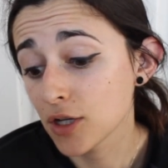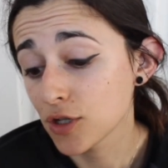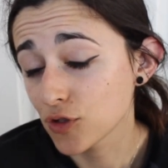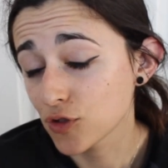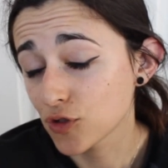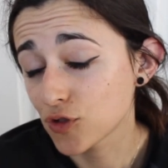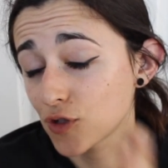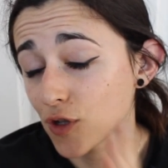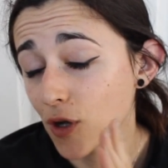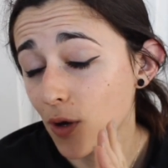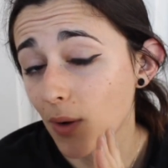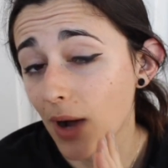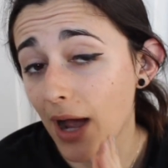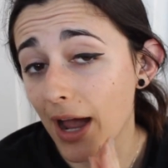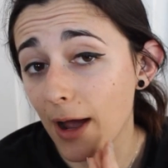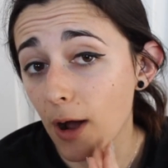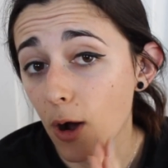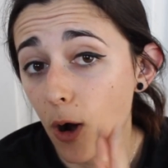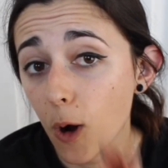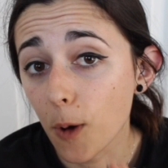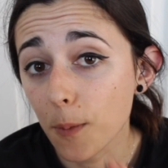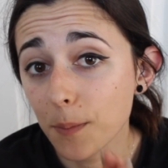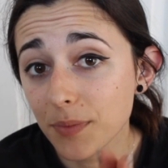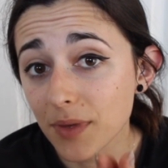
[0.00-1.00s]
So I
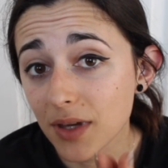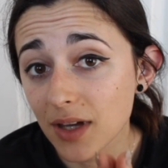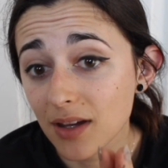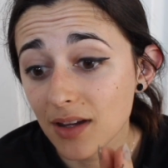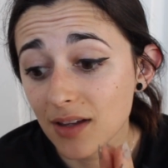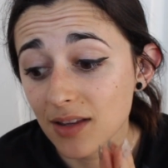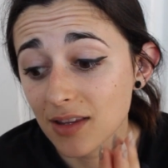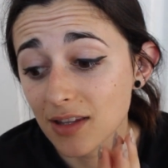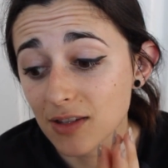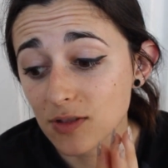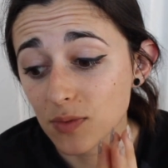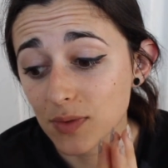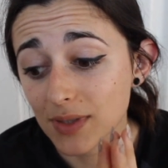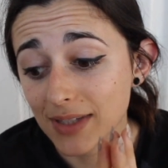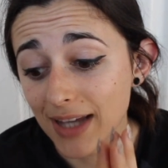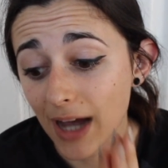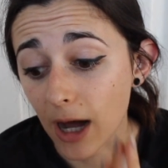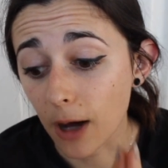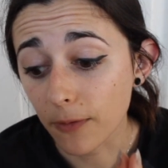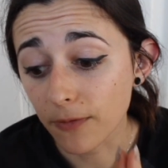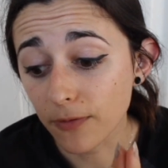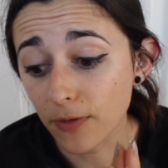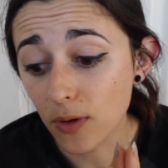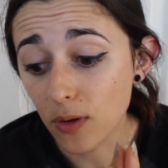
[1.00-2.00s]
hope this was
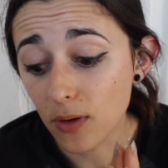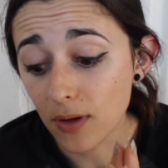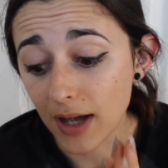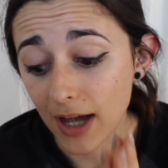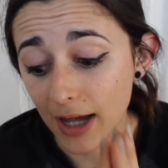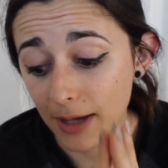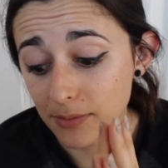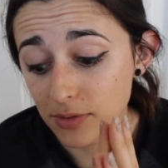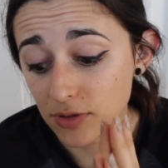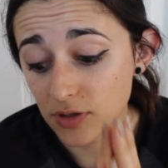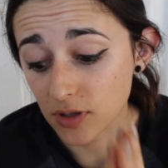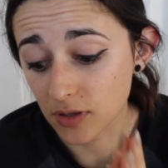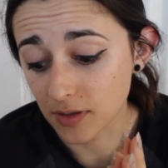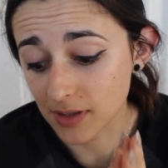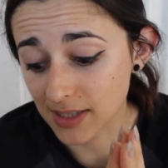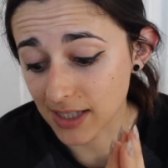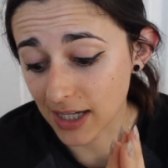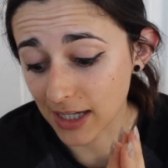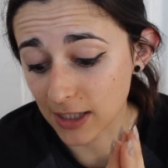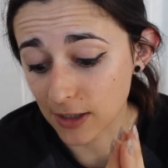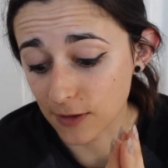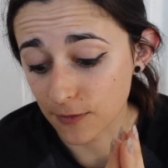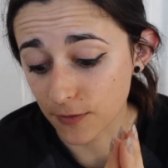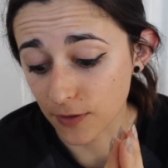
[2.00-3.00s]
helpful. I'm so
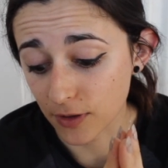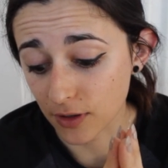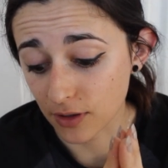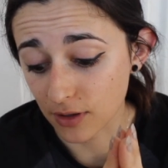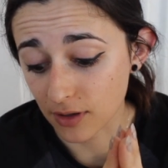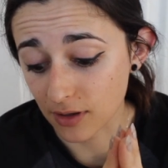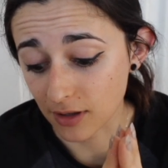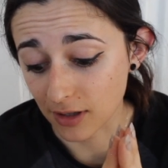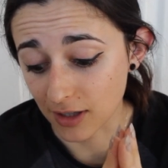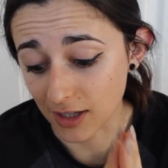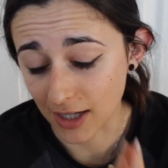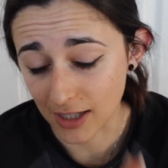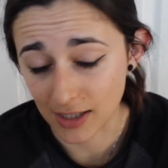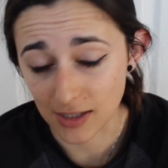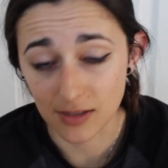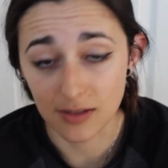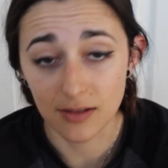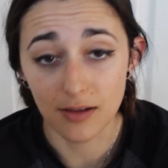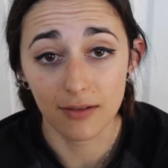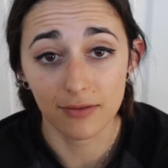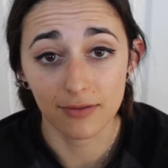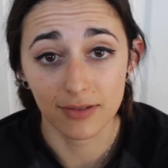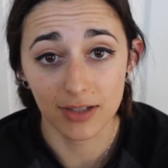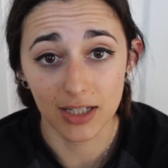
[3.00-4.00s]
excited for the
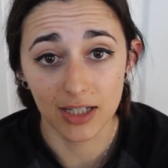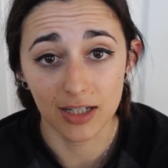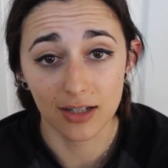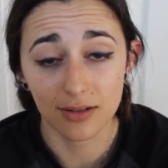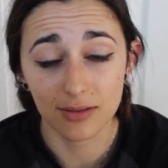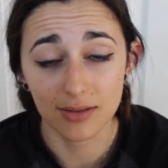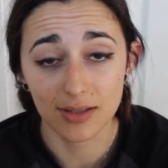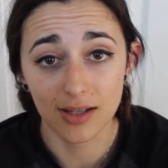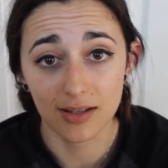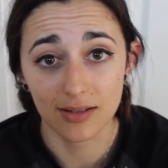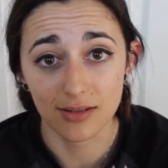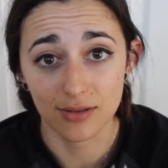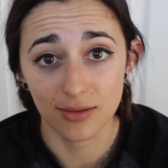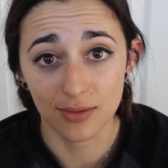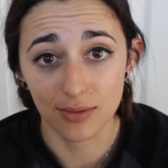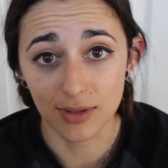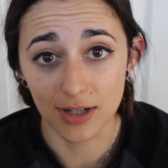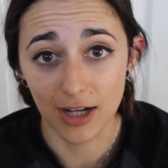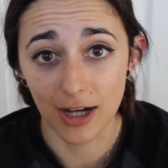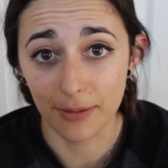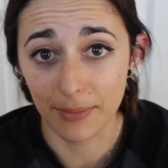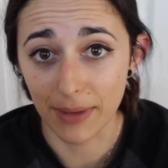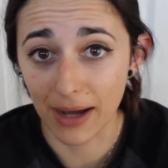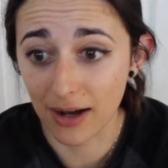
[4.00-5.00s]
next videos to
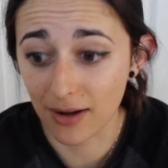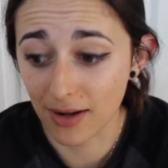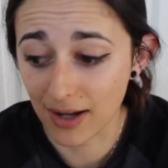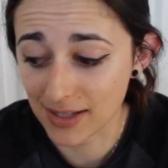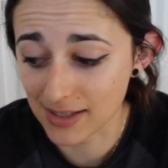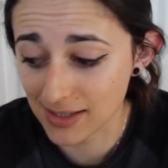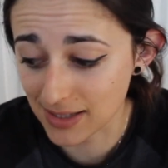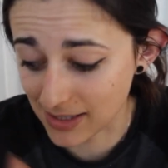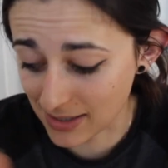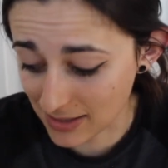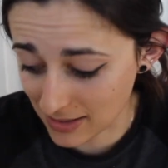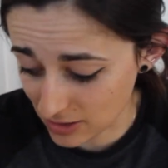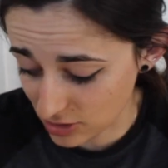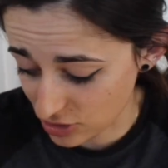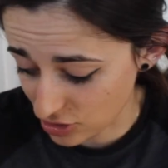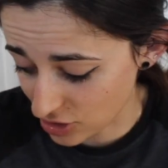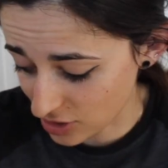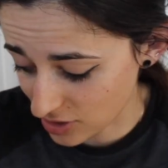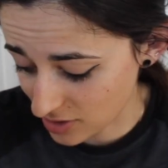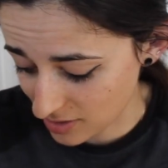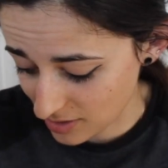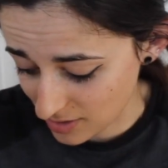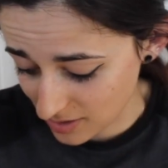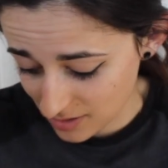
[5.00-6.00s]
come out, as this is
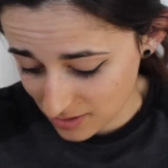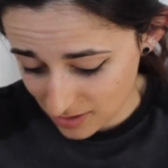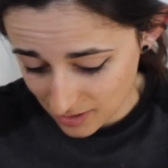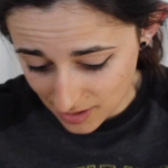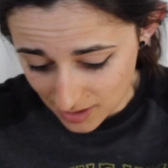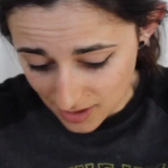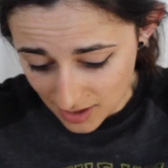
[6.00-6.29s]
just